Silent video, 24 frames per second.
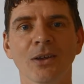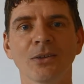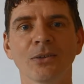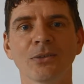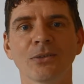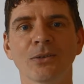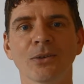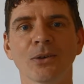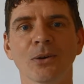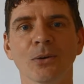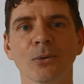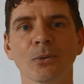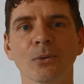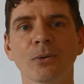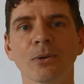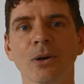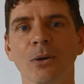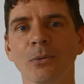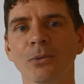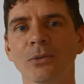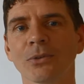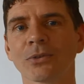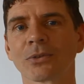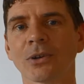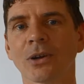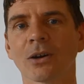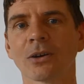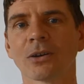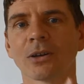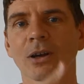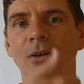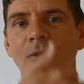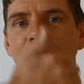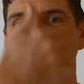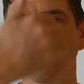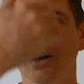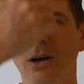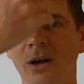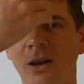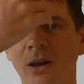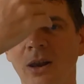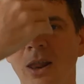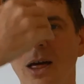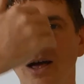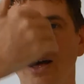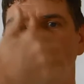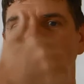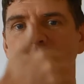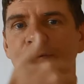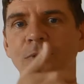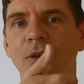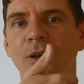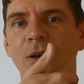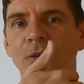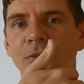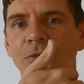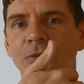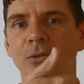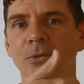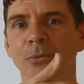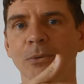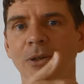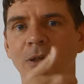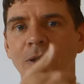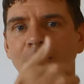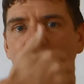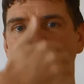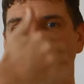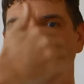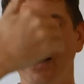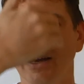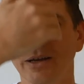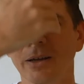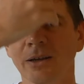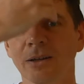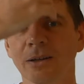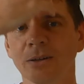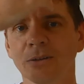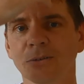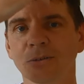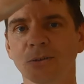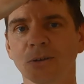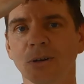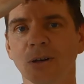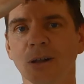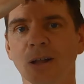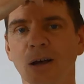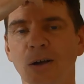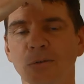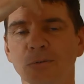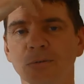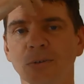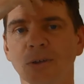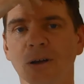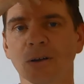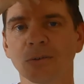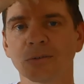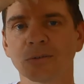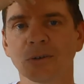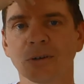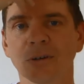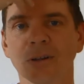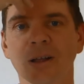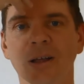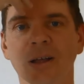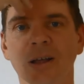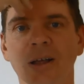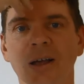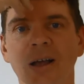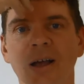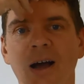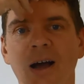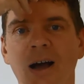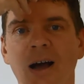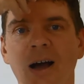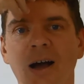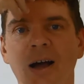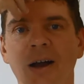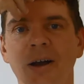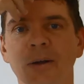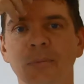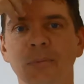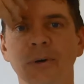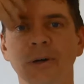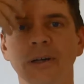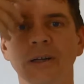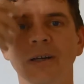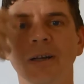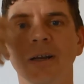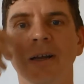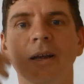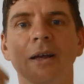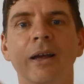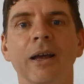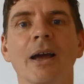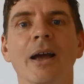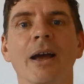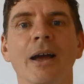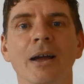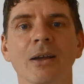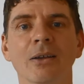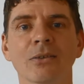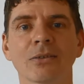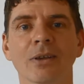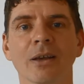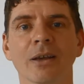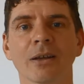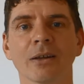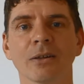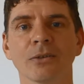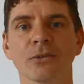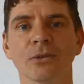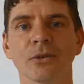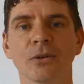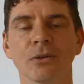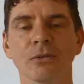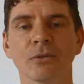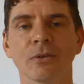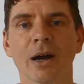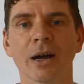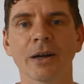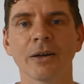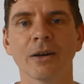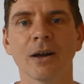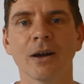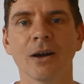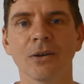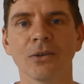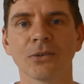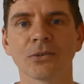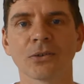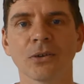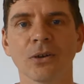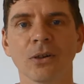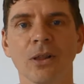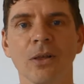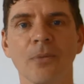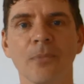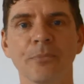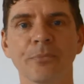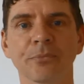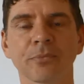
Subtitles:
So we're always starting on the left nostril. We inhale through the left nostril and then we exhale through the right nostril.